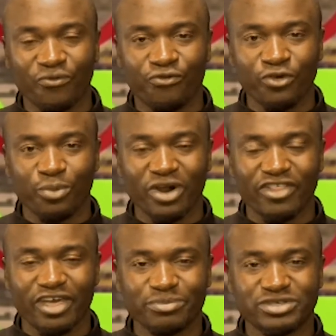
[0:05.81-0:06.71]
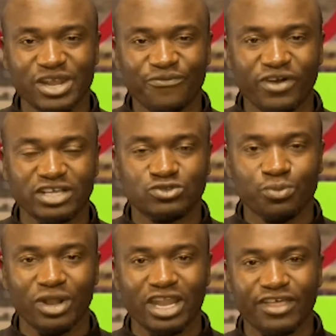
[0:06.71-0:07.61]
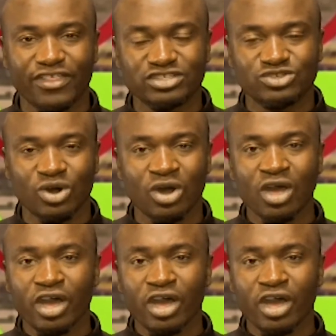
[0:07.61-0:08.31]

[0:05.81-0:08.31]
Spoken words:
football in the MTN Fast Super League. That's all.